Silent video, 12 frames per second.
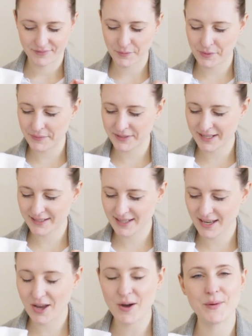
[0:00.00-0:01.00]
what was I
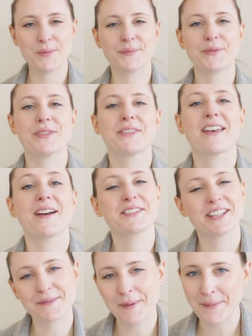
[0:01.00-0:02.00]
saying? Oh, I
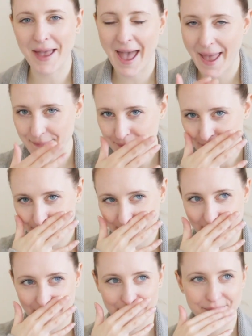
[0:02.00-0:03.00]
was talking about my hat.
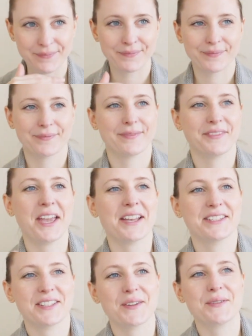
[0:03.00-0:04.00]
Yeah,
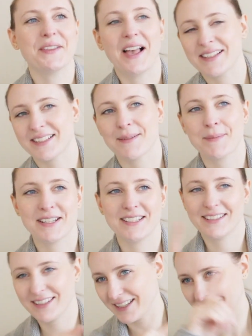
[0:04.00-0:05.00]
so the last time I
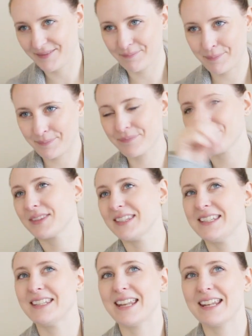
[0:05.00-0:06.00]
did the
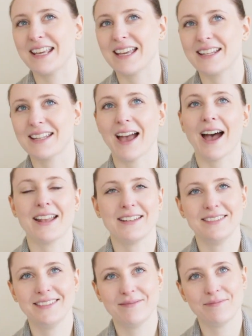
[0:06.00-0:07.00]
knitting it, I
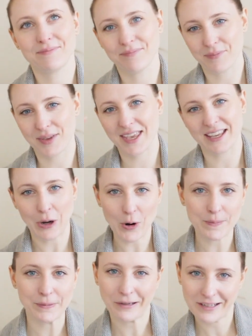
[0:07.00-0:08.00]

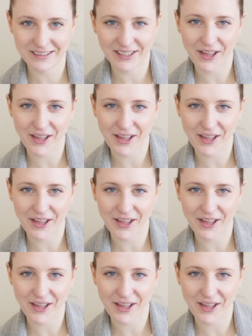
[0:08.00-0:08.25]
incorporated the